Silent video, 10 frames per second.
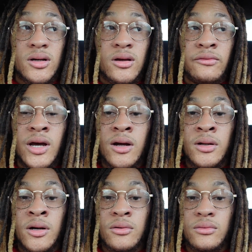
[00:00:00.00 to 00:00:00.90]
If y'all
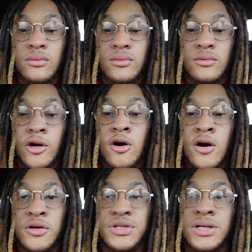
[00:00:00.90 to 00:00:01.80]
know
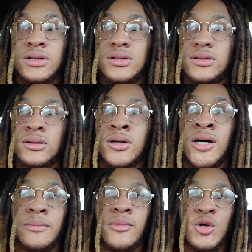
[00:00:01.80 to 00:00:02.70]
Recaro seats,
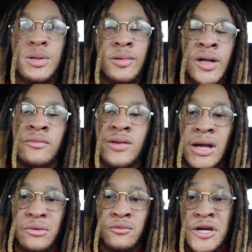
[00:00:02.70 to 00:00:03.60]
most people get them for
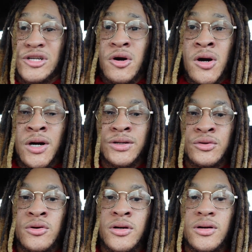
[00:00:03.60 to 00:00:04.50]
like race cars,
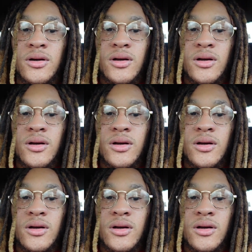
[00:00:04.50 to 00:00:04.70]
or